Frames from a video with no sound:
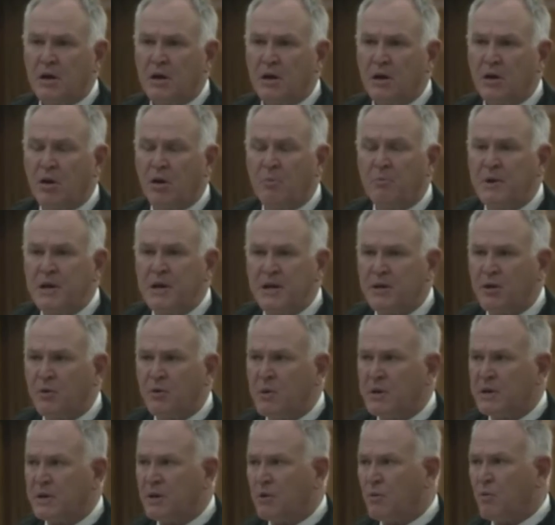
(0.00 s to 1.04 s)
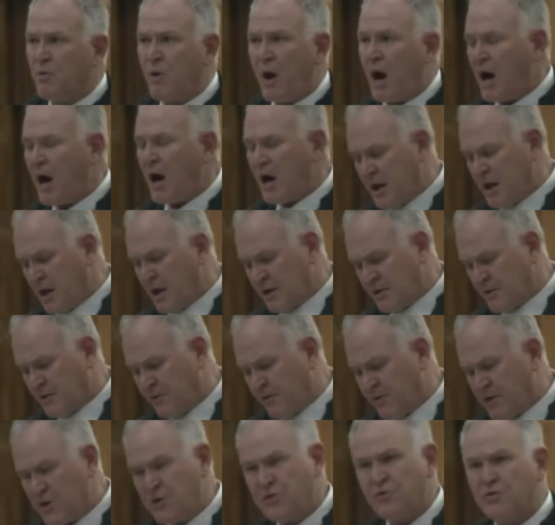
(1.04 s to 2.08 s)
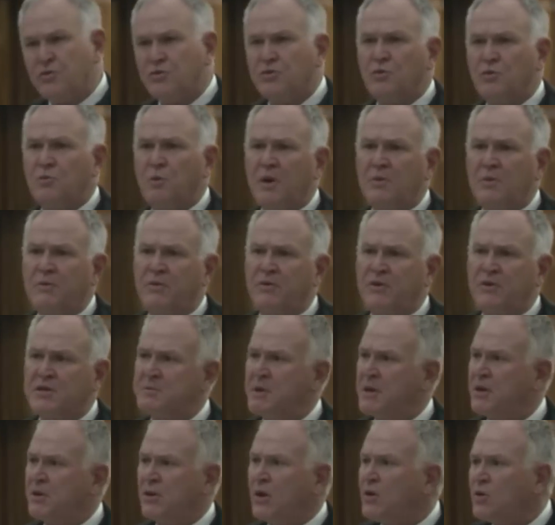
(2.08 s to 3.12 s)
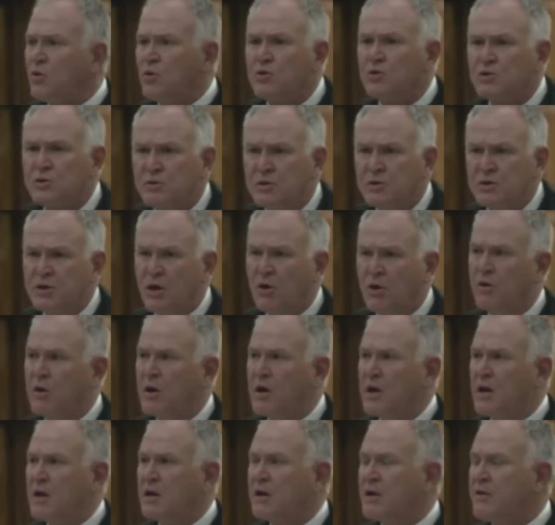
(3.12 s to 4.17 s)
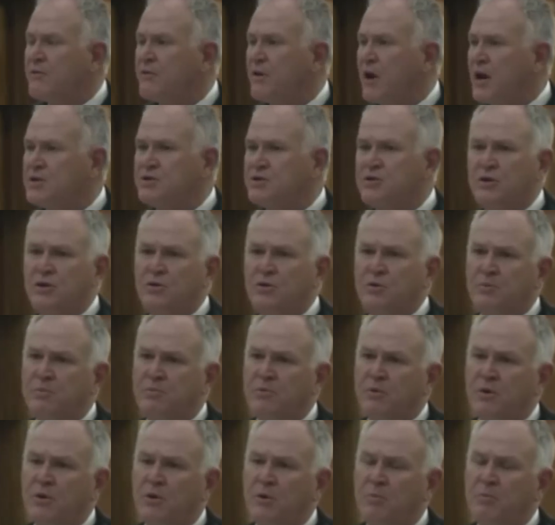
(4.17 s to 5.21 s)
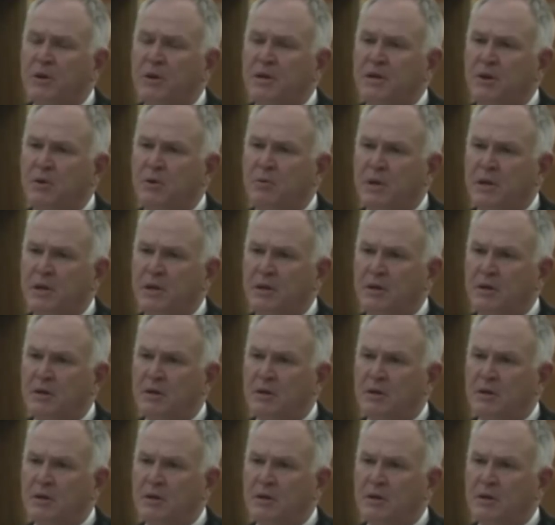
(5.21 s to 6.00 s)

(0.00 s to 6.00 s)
complete acquittal, why can 3221 with respect not also give rise to a complete acquittal?